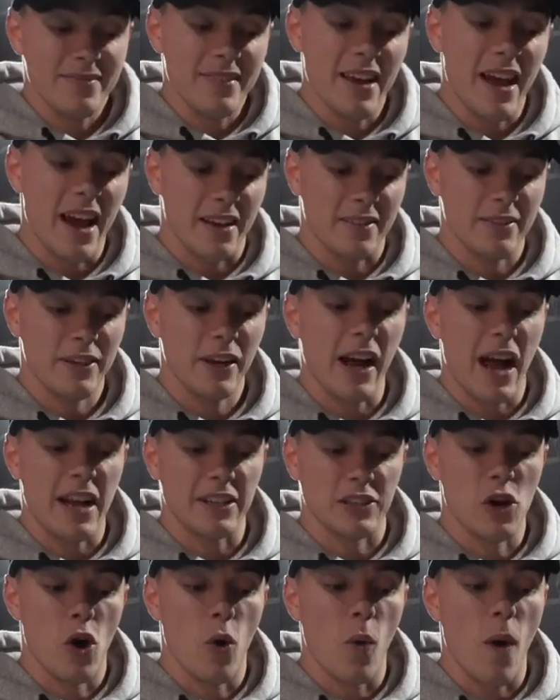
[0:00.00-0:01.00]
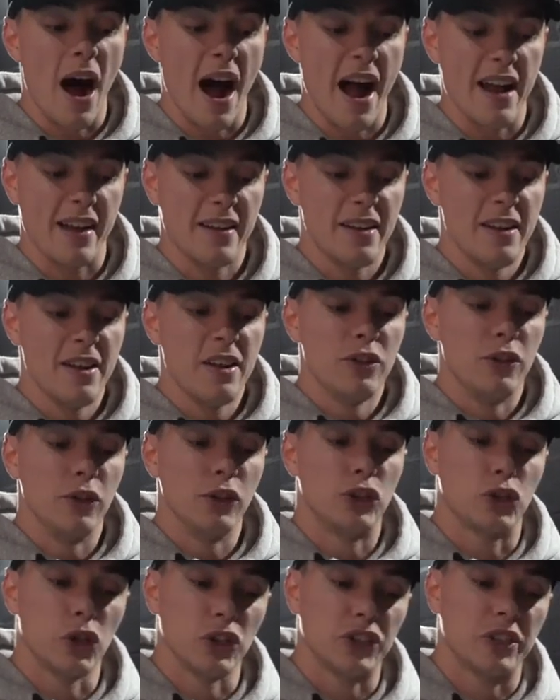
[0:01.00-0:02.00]
yeah, you guys know why.
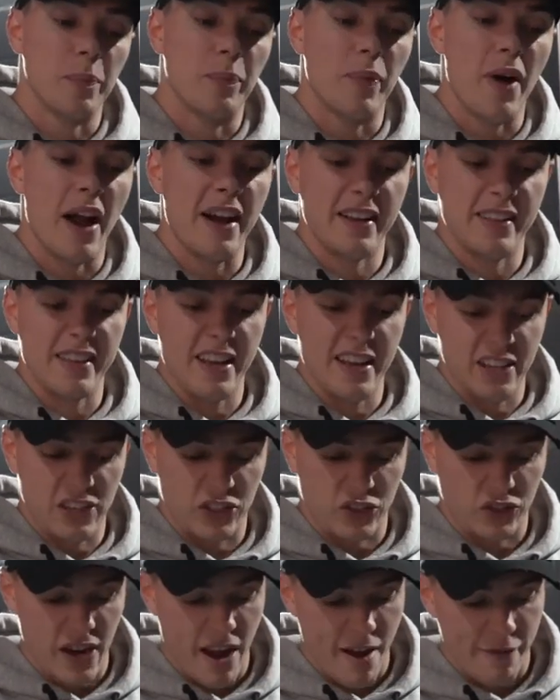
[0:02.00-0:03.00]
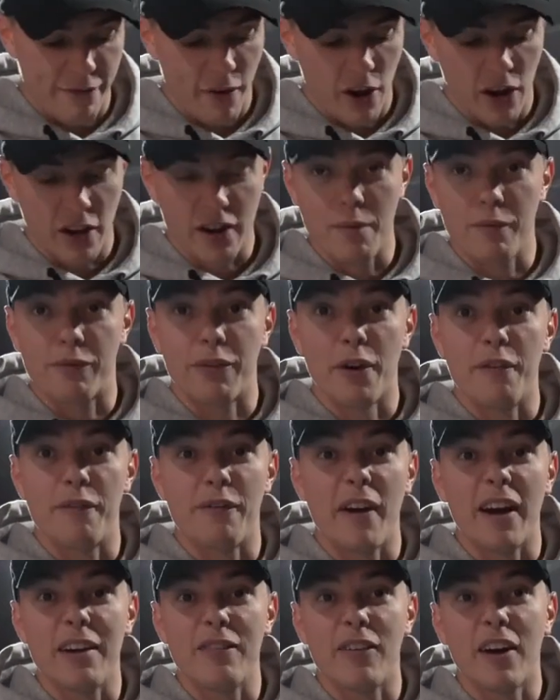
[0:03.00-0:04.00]
They're a trusted brand in the industry. I've followed them for a
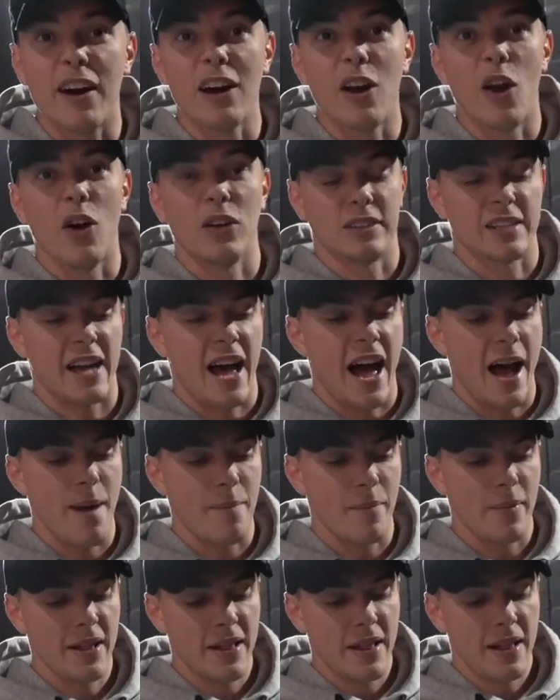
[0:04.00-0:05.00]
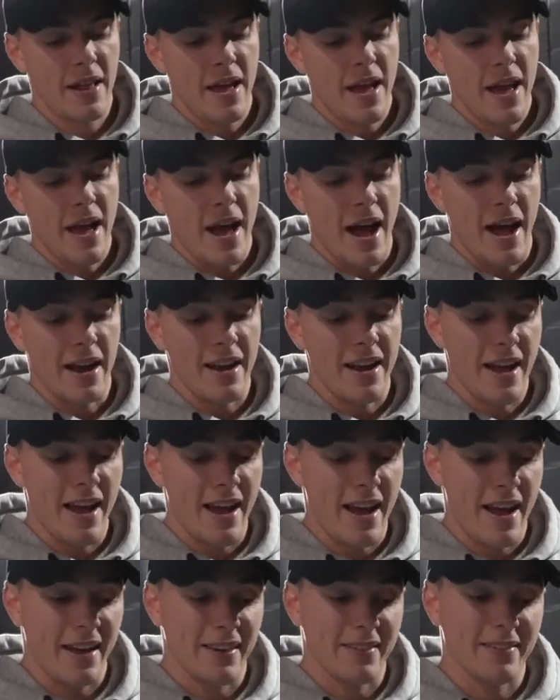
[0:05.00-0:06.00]
very, very long time. And
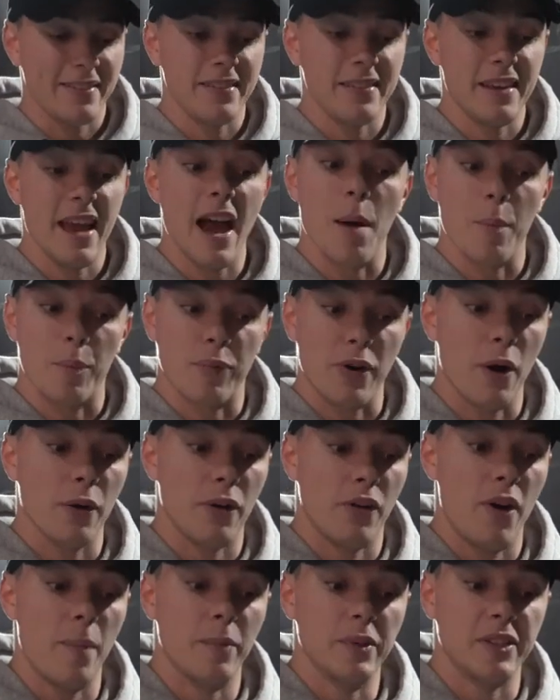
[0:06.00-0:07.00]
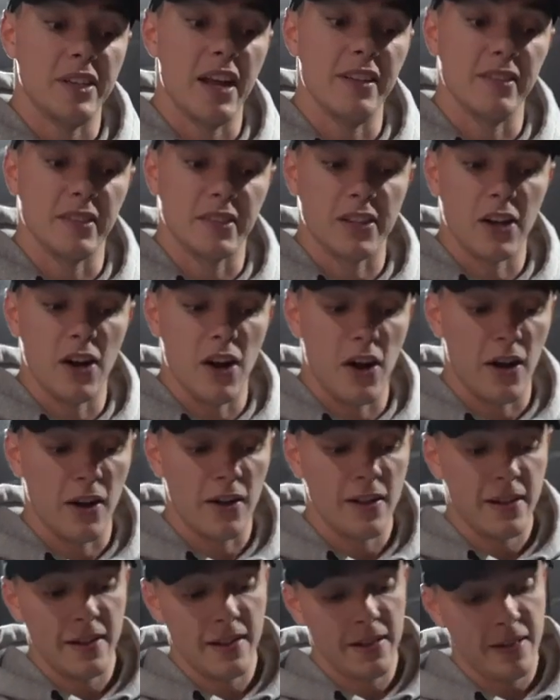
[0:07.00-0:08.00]
yeah, I'm proud to represent. So
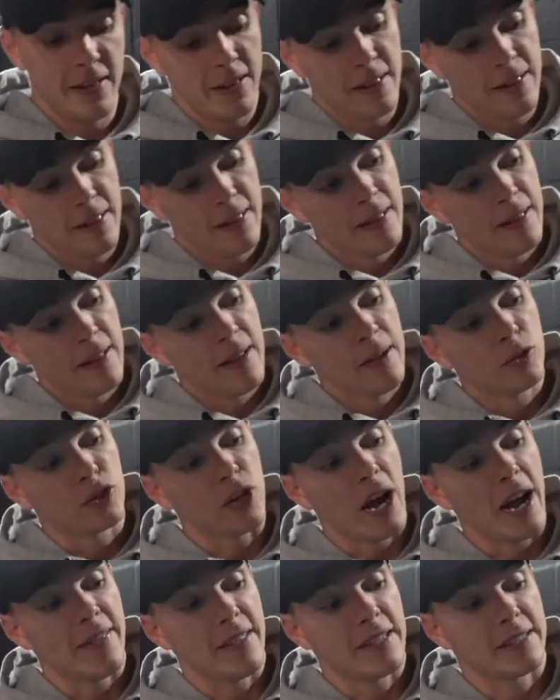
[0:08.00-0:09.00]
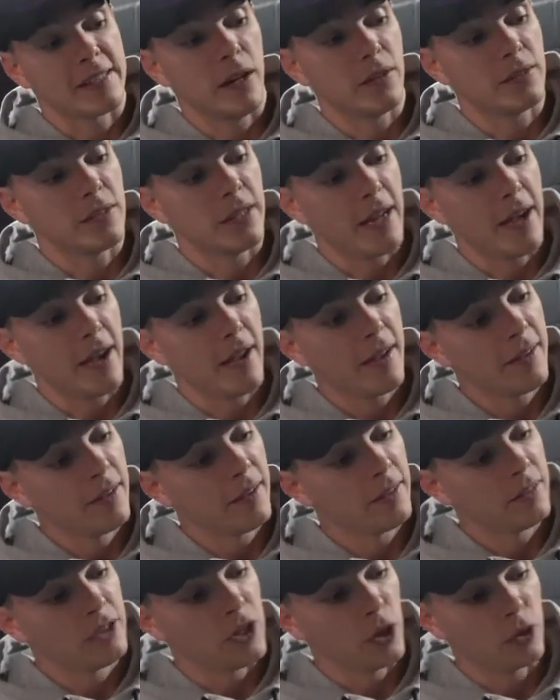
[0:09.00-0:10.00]
trying this out today.
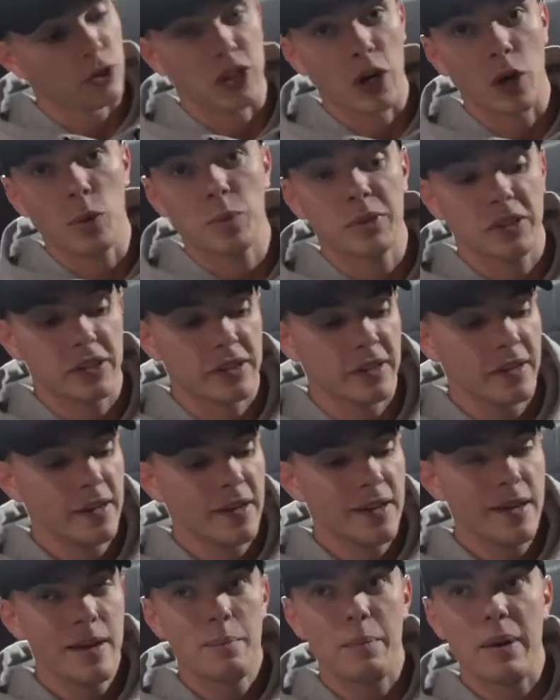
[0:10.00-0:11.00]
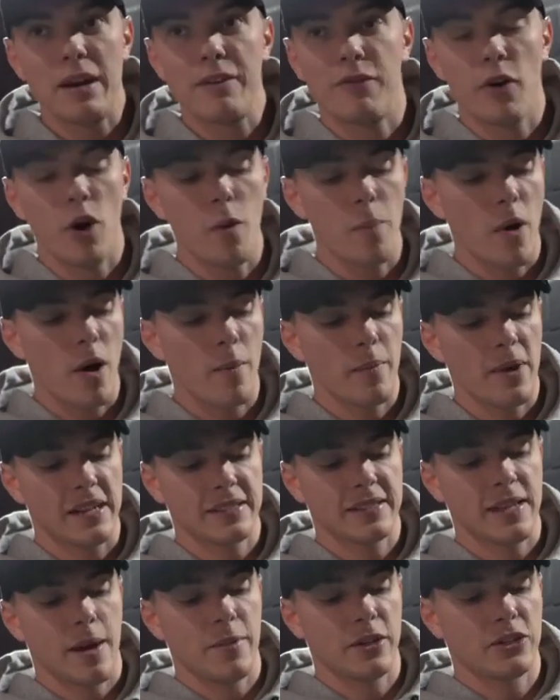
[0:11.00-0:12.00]
2 scoops, B4 bomb.
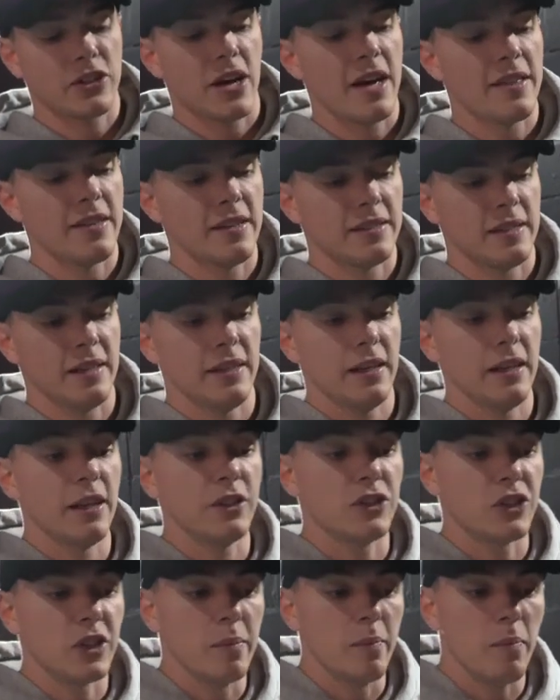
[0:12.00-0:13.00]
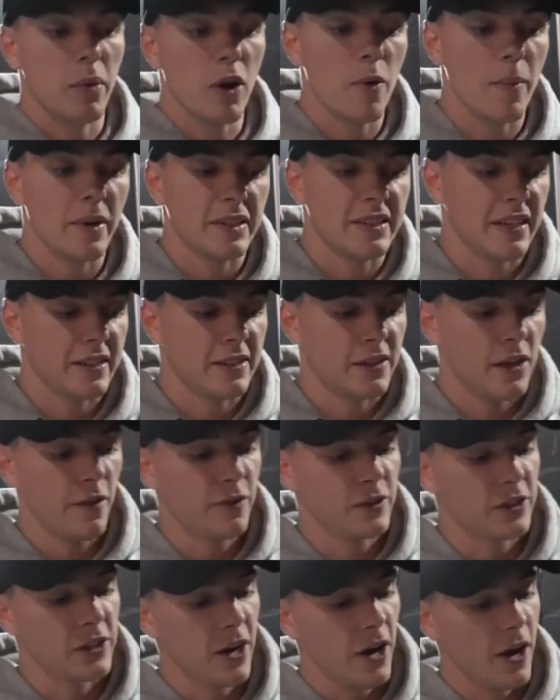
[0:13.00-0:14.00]
Last time I tried this, it literally blew my tits
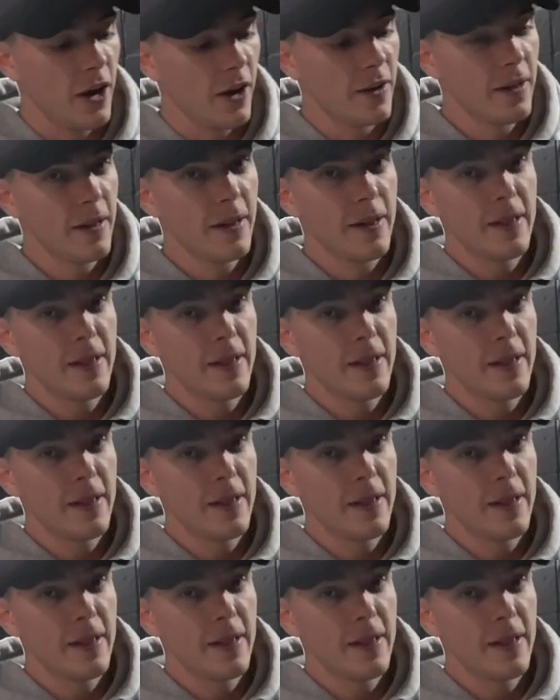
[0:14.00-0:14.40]
off. So